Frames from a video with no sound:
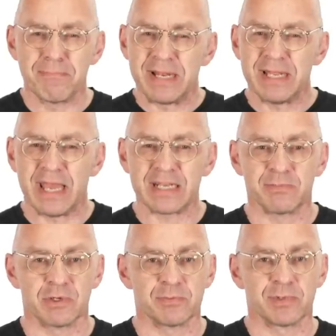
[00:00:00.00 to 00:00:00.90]
many
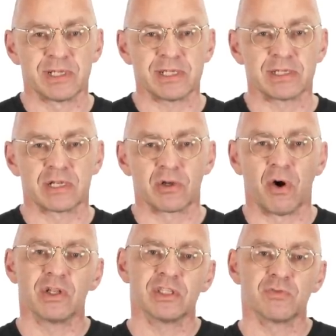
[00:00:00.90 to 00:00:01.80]
experts predict that
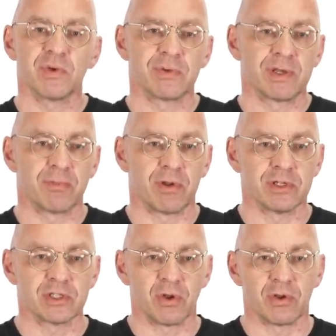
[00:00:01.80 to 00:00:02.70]
coins will be
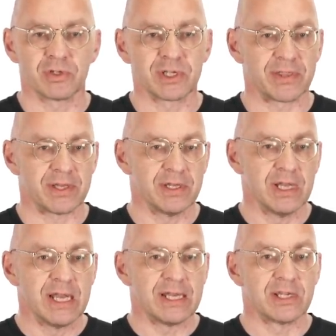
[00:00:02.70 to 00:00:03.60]
abolished altogether
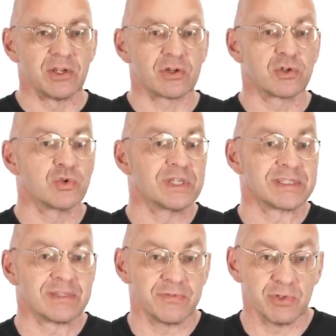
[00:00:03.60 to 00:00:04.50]
in the not too
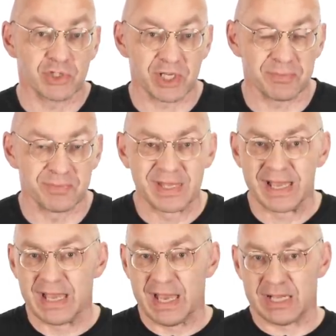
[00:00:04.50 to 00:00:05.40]
distant future.
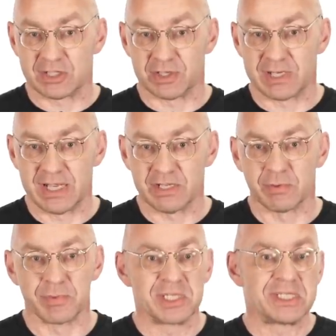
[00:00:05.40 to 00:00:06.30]
Heads or tails
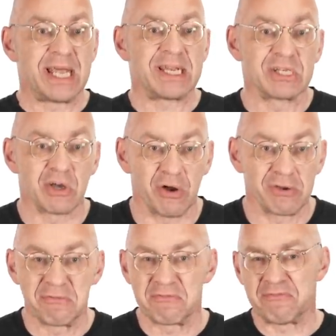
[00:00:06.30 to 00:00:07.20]
will be dead and gone.
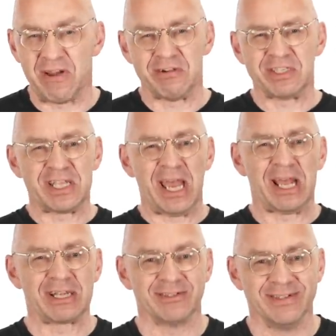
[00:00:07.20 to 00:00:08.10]
Very sad.